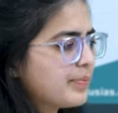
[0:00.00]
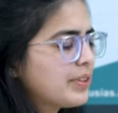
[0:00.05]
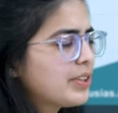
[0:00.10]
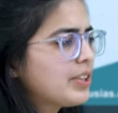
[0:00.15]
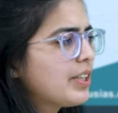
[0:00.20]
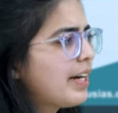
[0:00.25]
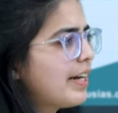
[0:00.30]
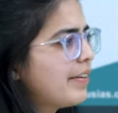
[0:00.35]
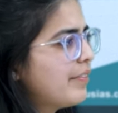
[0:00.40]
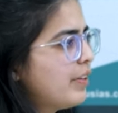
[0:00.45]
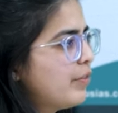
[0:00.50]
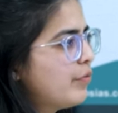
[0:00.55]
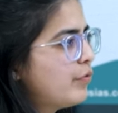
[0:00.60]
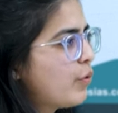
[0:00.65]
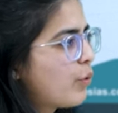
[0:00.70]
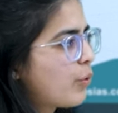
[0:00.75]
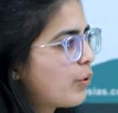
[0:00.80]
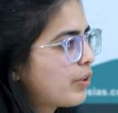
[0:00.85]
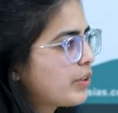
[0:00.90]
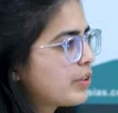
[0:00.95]
Sir, I will
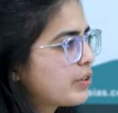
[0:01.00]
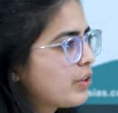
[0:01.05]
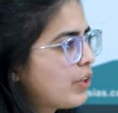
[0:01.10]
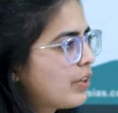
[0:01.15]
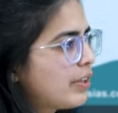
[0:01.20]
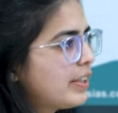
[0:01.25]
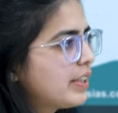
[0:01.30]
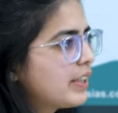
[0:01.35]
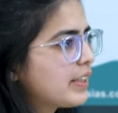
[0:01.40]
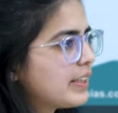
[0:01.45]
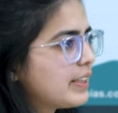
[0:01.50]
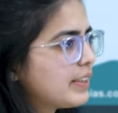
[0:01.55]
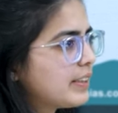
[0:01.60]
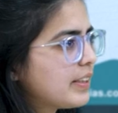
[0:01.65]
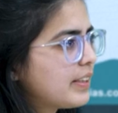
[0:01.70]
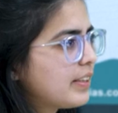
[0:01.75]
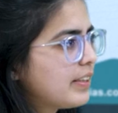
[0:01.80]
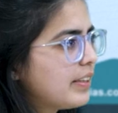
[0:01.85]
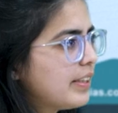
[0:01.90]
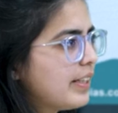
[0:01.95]
focus on
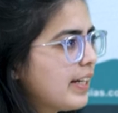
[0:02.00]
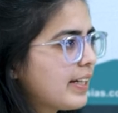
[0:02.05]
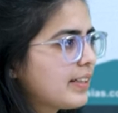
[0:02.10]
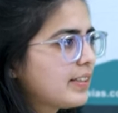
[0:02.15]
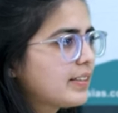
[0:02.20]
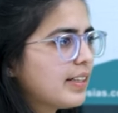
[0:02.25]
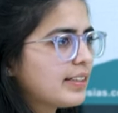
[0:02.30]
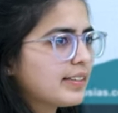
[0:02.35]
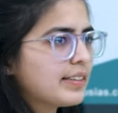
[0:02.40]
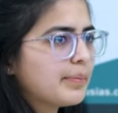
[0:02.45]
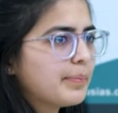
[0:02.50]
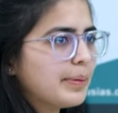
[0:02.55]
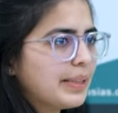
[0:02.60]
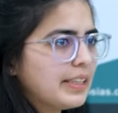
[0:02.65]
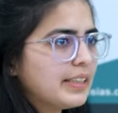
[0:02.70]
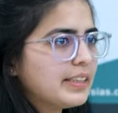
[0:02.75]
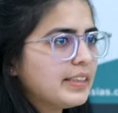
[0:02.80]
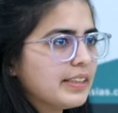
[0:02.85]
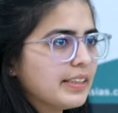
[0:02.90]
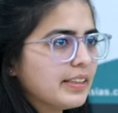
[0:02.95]
increasing the
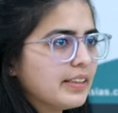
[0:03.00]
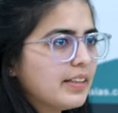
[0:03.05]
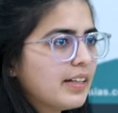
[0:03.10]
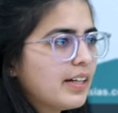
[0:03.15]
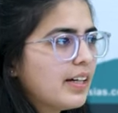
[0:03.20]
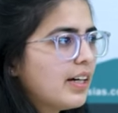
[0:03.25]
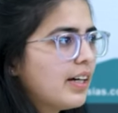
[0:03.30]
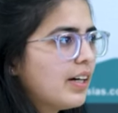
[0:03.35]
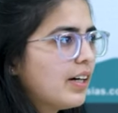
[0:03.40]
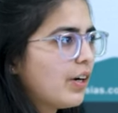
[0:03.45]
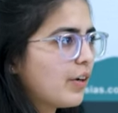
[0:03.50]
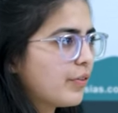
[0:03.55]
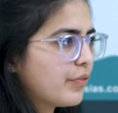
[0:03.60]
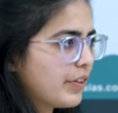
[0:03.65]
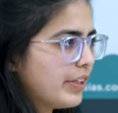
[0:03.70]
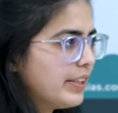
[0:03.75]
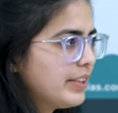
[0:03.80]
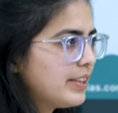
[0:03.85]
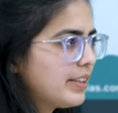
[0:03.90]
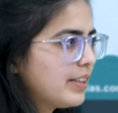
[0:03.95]
accessibility
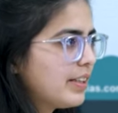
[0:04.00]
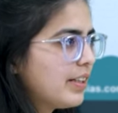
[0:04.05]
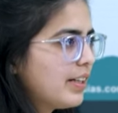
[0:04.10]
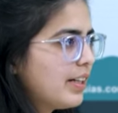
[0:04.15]
of it.